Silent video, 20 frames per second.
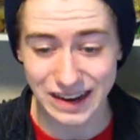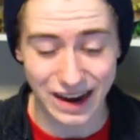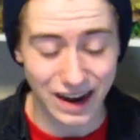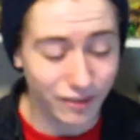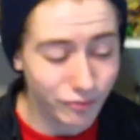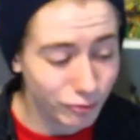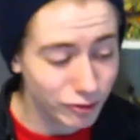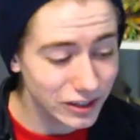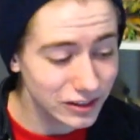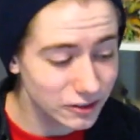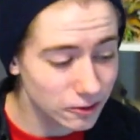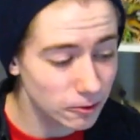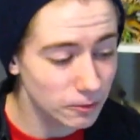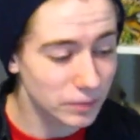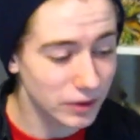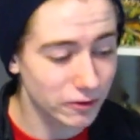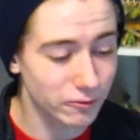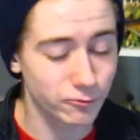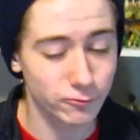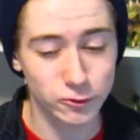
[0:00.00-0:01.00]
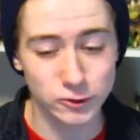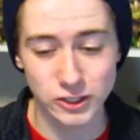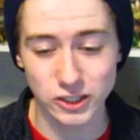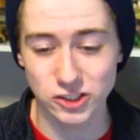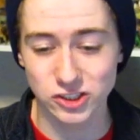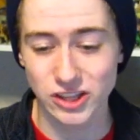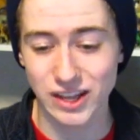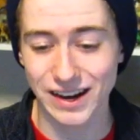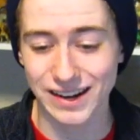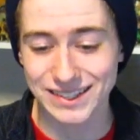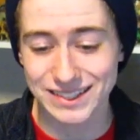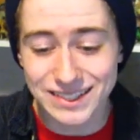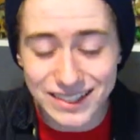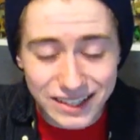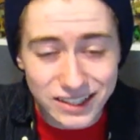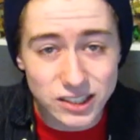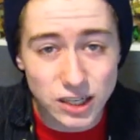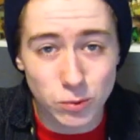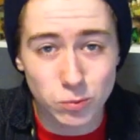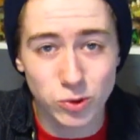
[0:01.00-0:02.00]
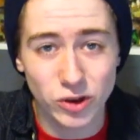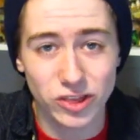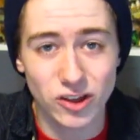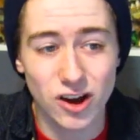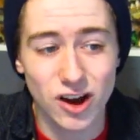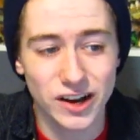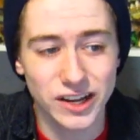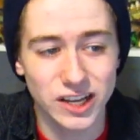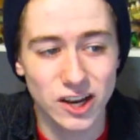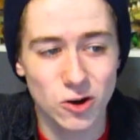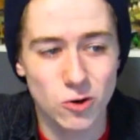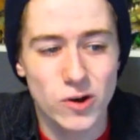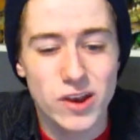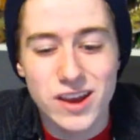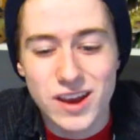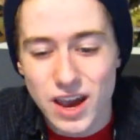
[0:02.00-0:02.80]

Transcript: Every little bit of footage that I synced up with audio